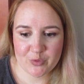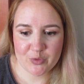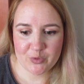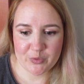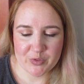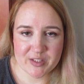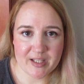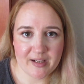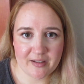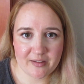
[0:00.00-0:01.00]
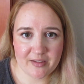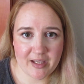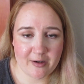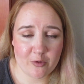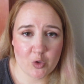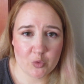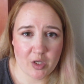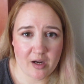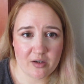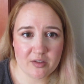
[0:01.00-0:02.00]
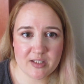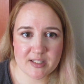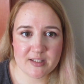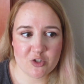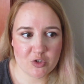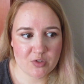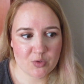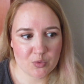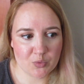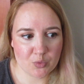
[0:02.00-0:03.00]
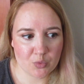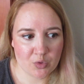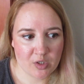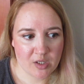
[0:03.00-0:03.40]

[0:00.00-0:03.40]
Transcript: you know, sell their own art is just to